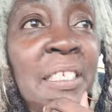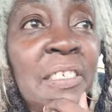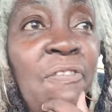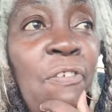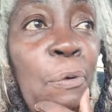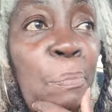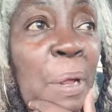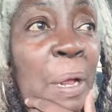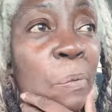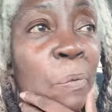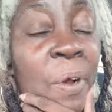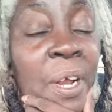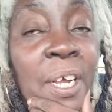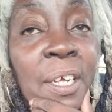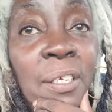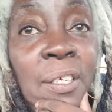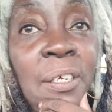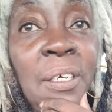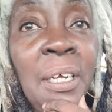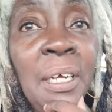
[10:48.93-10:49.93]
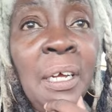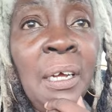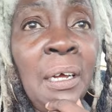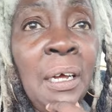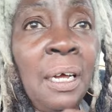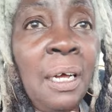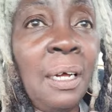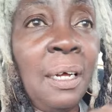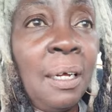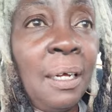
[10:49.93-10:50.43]
It's for my regular
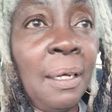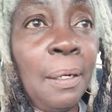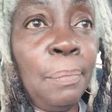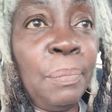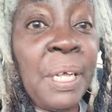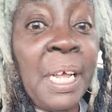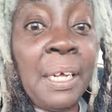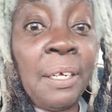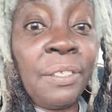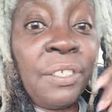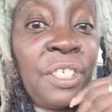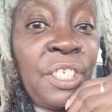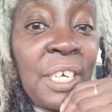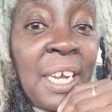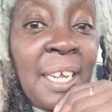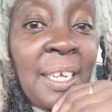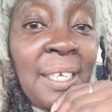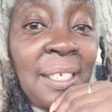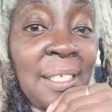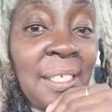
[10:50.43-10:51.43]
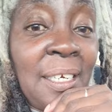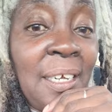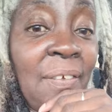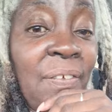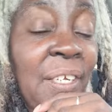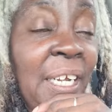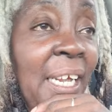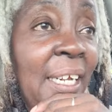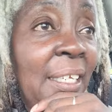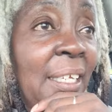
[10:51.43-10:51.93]
uh, health check and stuff
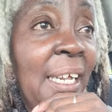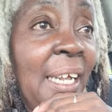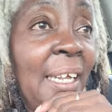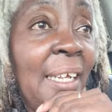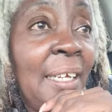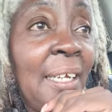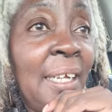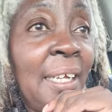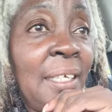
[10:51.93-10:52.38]
like that.